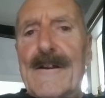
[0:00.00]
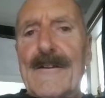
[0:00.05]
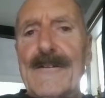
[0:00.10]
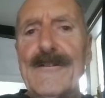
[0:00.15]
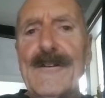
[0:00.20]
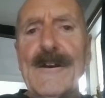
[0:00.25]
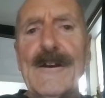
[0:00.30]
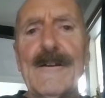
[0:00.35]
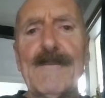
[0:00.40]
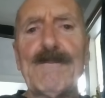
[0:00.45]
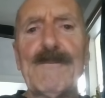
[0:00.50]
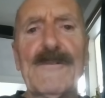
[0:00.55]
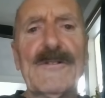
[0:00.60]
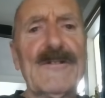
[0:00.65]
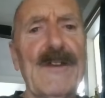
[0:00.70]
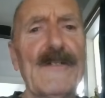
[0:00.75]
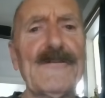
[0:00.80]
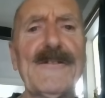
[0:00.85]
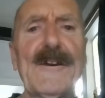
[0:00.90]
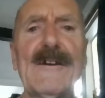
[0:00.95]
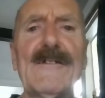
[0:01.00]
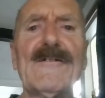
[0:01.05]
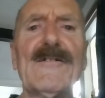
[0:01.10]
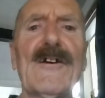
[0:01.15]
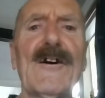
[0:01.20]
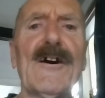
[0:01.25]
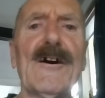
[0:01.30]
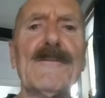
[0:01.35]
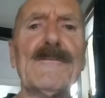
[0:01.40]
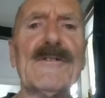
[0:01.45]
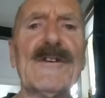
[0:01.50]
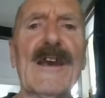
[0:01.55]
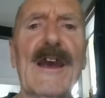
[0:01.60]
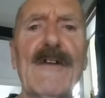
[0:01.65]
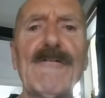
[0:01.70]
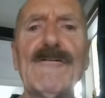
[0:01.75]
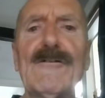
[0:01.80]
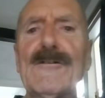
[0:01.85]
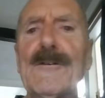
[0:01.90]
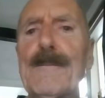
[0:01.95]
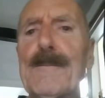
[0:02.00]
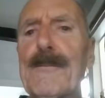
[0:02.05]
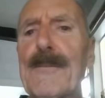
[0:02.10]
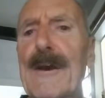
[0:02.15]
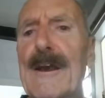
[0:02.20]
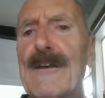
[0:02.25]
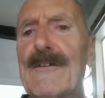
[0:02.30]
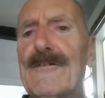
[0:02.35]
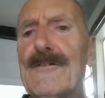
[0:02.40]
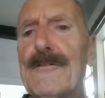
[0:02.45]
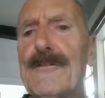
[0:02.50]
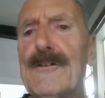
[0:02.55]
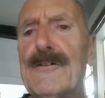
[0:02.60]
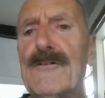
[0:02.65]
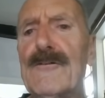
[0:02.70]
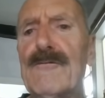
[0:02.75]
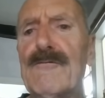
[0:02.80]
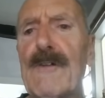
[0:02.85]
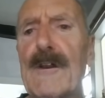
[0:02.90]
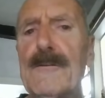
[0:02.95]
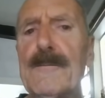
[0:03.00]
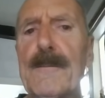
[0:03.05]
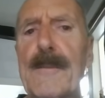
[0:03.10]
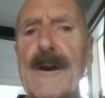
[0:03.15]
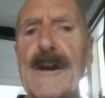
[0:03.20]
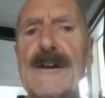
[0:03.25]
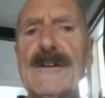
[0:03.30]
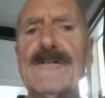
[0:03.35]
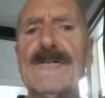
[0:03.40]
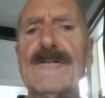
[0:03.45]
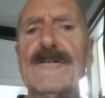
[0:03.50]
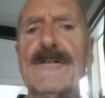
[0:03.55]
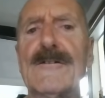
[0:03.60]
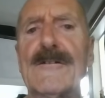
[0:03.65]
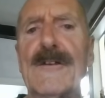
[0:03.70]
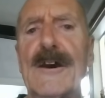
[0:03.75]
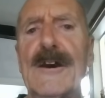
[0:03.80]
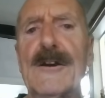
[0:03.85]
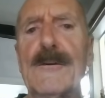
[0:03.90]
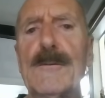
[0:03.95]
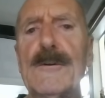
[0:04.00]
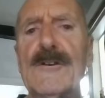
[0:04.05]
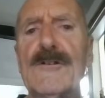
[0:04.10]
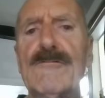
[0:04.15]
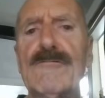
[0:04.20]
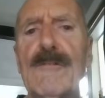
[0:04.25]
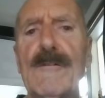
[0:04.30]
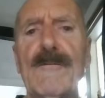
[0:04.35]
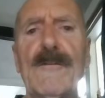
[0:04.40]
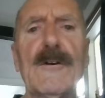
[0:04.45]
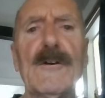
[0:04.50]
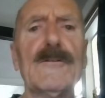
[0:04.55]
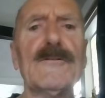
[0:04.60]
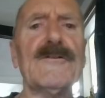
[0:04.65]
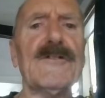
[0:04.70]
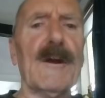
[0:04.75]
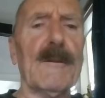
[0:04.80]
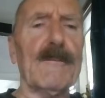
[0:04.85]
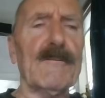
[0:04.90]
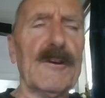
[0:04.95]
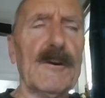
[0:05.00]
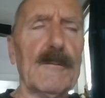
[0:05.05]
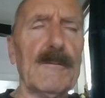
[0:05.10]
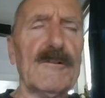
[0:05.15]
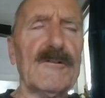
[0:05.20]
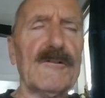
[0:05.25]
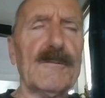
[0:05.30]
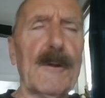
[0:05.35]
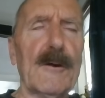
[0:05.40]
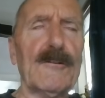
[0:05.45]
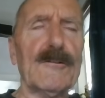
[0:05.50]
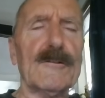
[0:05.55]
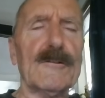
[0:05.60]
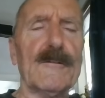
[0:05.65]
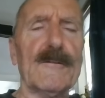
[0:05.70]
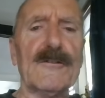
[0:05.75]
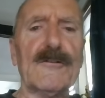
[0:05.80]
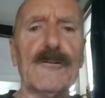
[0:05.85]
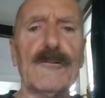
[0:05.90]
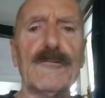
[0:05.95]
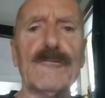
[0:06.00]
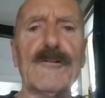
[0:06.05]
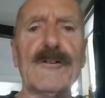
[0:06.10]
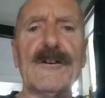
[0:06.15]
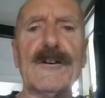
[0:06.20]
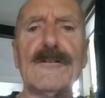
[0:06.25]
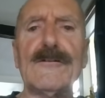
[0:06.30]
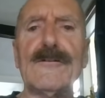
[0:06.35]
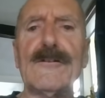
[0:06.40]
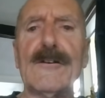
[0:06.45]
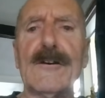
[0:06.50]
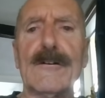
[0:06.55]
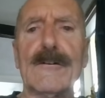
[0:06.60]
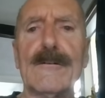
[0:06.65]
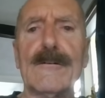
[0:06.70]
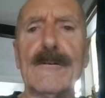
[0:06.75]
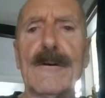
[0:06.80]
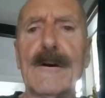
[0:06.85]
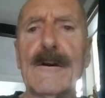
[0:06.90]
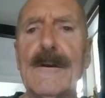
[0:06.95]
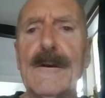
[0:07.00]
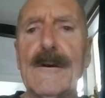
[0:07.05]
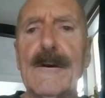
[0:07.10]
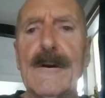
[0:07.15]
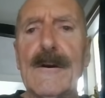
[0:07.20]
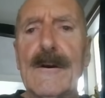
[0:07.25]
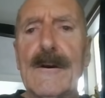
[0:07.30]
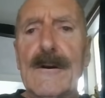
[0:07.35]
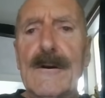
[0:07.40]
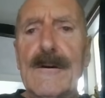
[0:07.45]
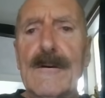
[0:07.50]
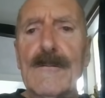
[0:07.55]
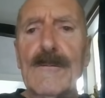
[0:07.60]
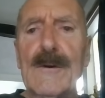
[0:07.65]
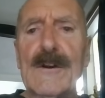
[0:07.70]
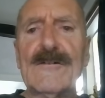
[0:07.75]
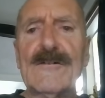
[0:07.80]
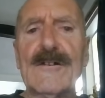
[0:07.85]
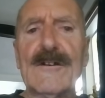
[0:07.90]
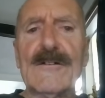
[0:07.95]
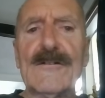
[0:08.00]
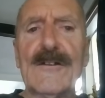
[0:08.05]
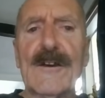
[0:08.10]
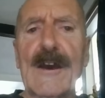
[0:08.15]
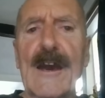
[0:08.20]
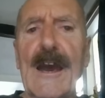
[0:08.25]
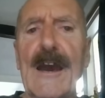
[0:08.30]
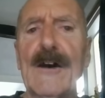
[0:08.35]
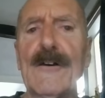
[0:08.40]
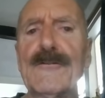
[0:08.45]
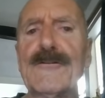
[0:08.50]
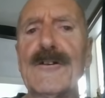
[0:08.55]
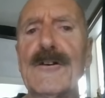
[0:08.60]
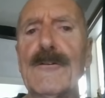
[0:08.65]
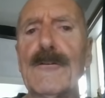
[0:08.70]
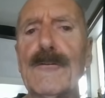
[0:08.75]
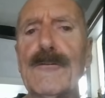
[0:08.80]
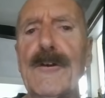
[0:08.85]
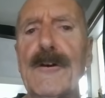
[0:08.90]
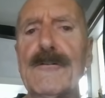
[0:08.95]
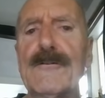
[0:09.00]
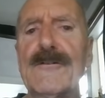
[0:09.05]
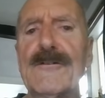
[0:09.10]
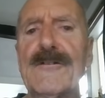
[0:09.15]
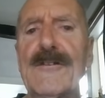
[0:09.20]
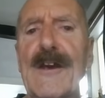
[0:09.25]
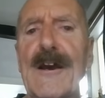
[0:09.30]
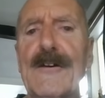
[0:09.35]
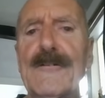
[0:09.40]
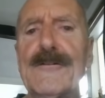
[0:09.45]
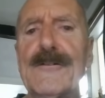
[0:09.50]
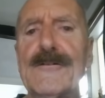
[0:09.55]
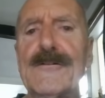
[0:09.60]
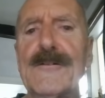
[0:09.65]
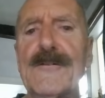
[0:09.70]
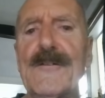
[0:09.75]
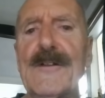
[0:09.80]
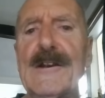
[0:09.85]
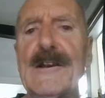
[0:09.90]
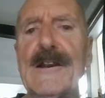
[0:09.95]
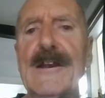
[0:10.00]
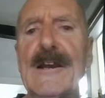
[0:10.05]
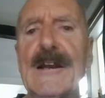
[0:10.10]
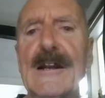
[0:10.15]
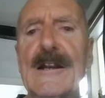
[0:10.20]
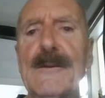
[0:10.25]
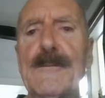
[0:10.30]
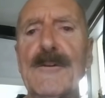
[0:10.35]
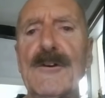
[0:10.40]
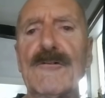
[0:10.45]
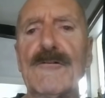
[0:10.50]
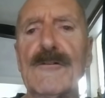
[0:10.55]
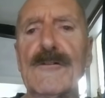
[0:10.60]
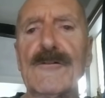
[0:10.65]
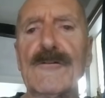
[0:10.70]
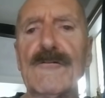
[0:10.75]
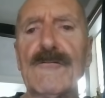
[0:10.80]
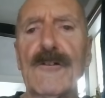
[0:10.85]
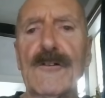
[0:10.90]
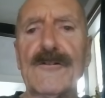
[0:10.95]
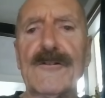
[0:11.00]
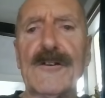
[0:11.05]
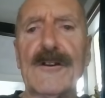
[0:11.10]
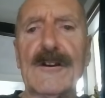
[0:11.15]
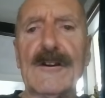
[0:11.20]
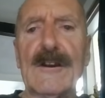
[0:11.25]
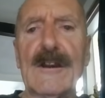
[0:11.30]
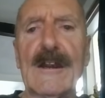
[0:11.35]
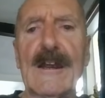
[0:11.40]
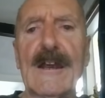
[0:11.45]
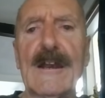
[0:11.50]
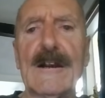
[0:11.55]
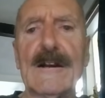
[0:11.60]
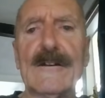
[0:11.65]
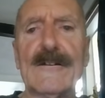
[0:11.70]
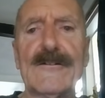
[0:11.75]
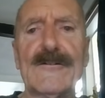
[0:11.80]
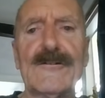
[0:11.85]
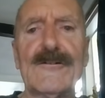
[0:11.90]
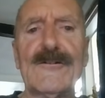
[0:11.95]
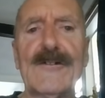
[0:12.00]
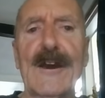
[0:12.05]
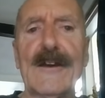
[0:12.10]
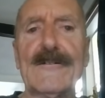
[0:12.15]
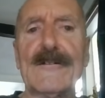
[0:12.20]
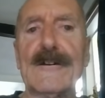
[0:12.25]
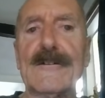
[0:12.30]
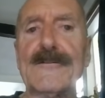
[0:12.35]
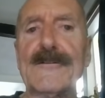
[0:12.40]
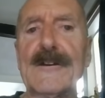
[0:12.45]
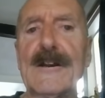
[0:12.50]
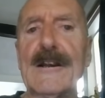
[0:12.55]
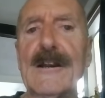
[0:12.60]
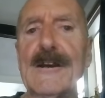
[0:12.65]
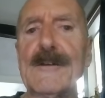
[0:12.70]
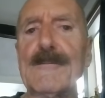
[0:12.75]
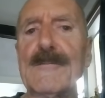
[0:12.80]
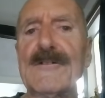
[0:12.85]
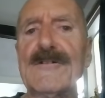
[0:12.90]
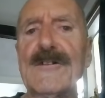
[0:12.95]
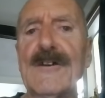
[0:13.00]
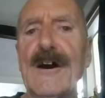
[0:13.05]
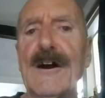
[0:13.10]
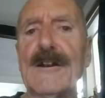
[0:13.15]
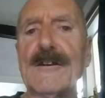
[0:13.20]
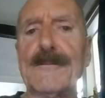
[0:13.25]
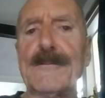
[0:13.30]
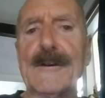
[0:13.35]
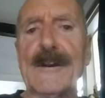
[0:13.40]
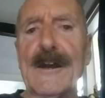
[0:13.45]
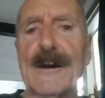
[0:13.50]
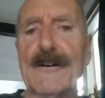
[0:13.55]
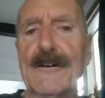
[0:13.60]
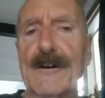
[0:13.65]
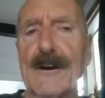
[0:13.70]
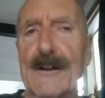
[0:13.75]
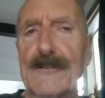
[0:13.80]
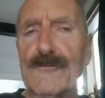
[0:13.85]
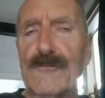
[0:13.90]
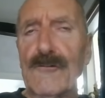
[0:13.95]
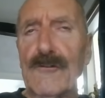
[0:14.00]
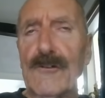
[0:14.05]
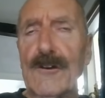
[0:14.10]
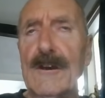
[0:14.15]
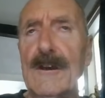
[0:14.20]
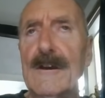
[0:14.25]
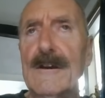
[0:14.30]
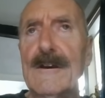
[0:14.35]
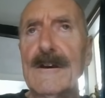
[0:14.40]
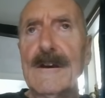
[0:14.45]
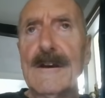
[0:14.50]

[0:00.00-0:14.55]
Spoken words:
The Sunday Times carries a piece on its front page today which reveals something which most of us already knew, which is that housing all those thousands of illegal immigrants crossing the English Channel to claim asylum in our country